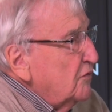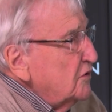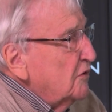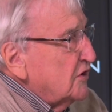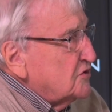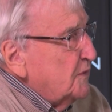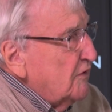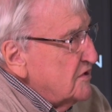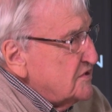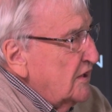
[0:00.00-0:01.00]
your
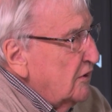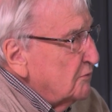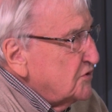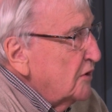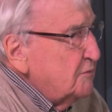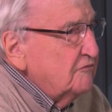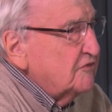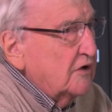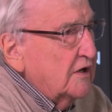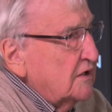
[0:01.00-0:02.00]
experience helps. I've been
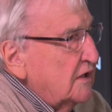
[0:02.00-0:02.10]
flying